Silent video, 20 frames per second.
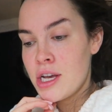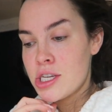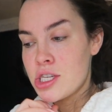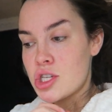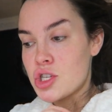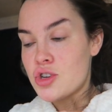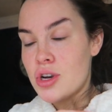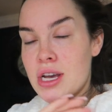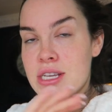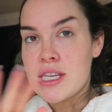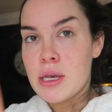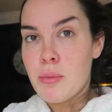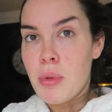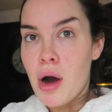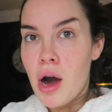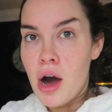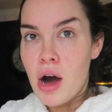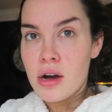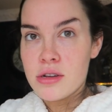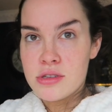stressy
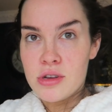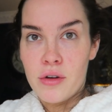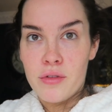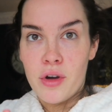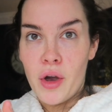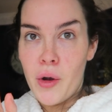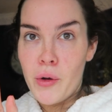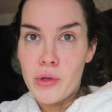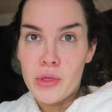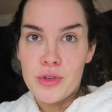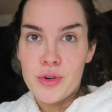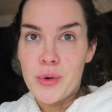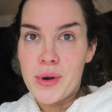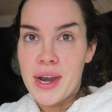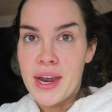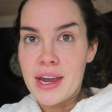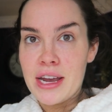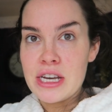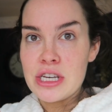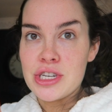parts of going through
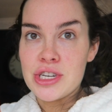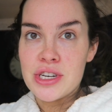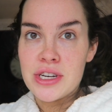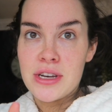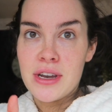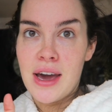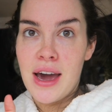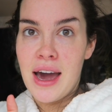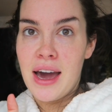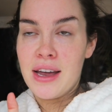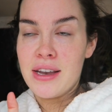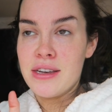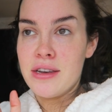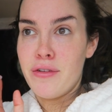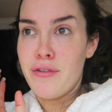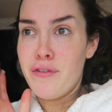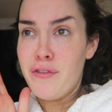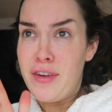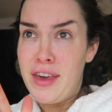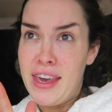an agent
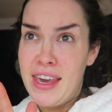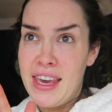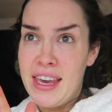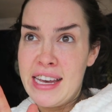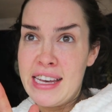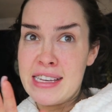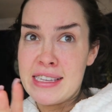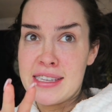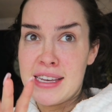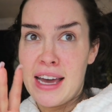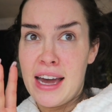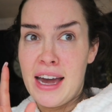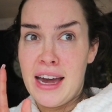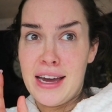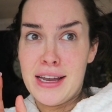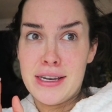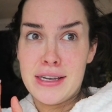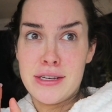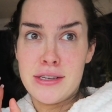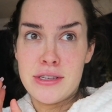and fees
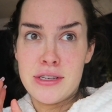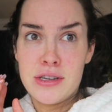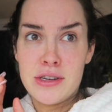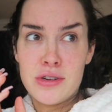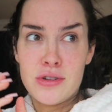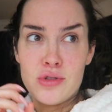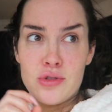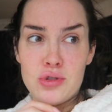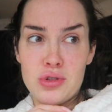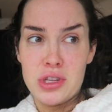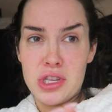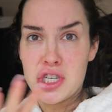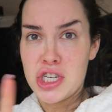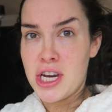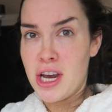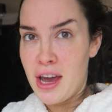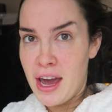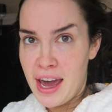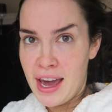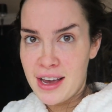and all the
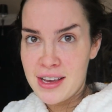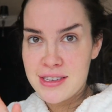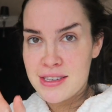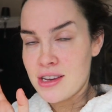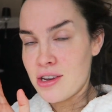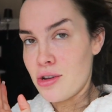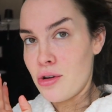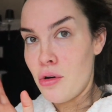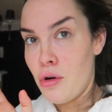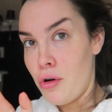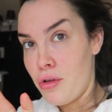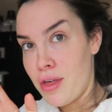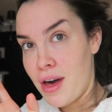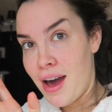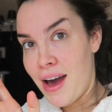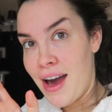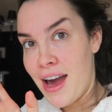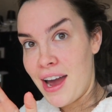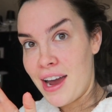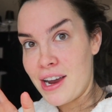checks and all
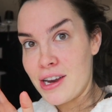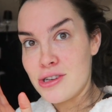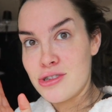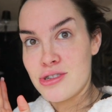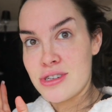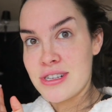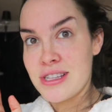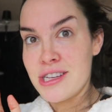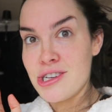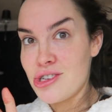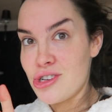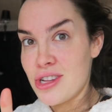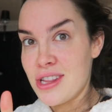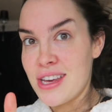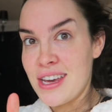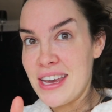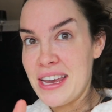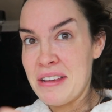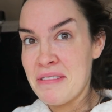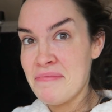that. I can just
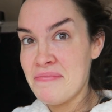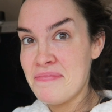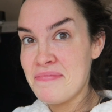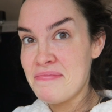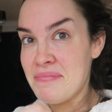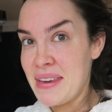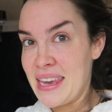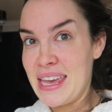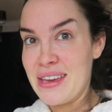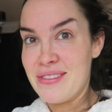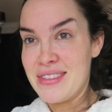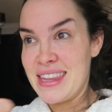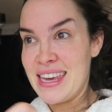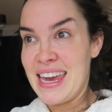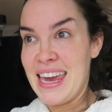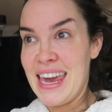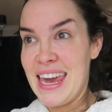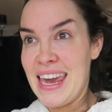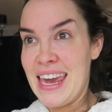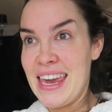literally be given the
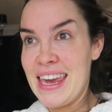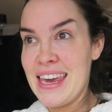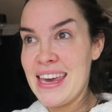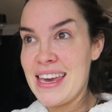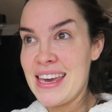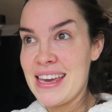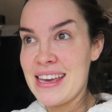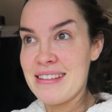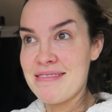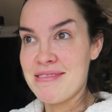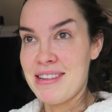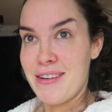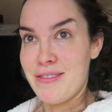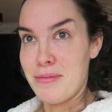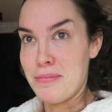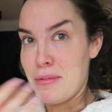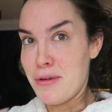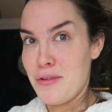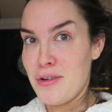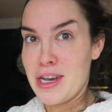key, give
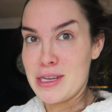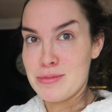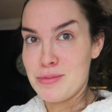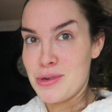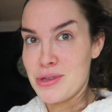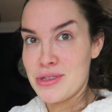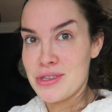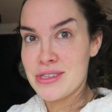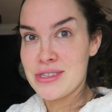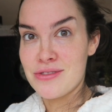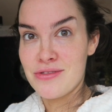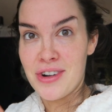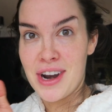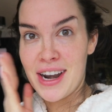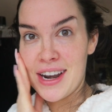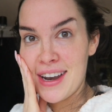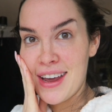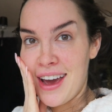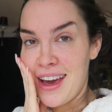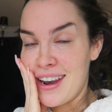them the first month's
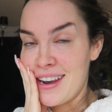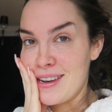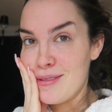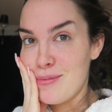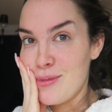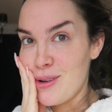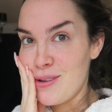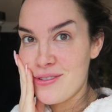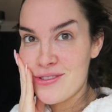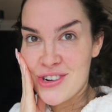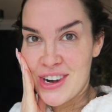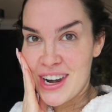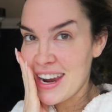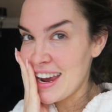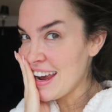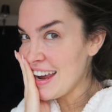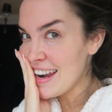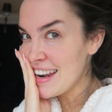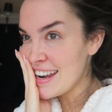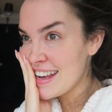rent and move straight
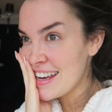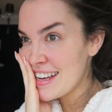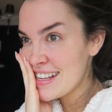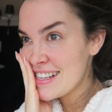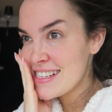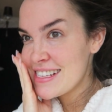in.